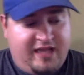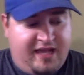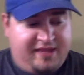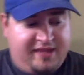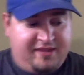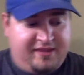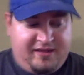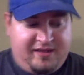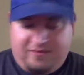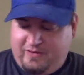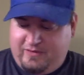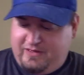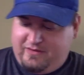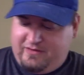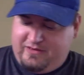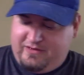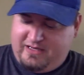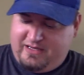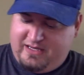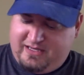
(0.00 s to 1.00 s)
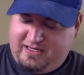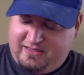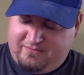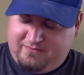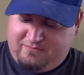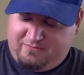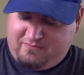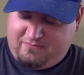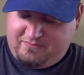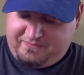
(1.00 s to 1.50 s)
I think we go ahead
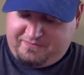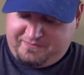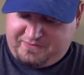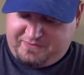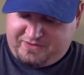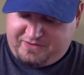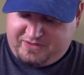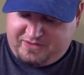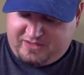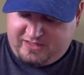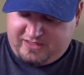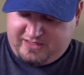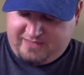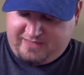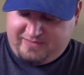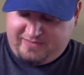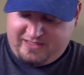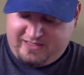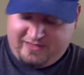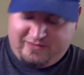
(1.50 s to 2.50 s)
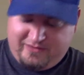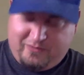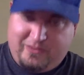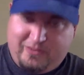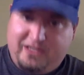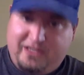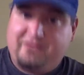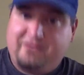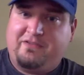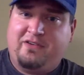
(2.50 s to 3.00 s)
and chuck up another
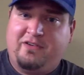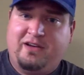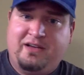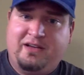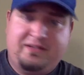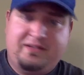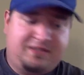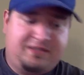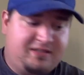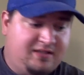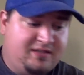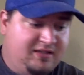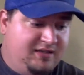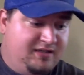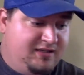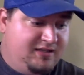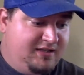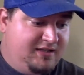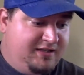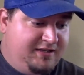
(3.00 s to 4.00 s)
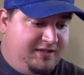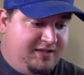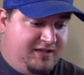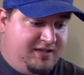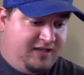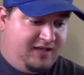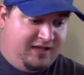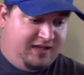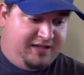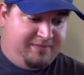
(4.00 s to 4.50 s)
win for us.
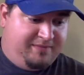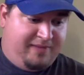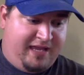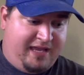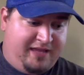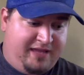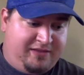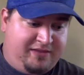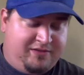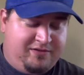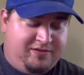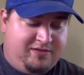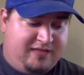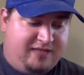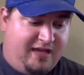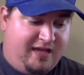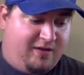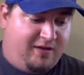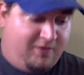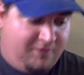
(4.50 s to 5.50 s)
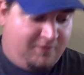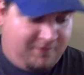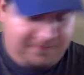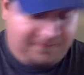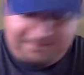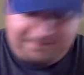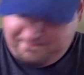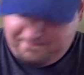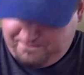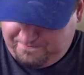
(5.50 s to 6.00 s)
The Panthers at
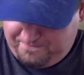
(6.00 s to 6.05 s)
home.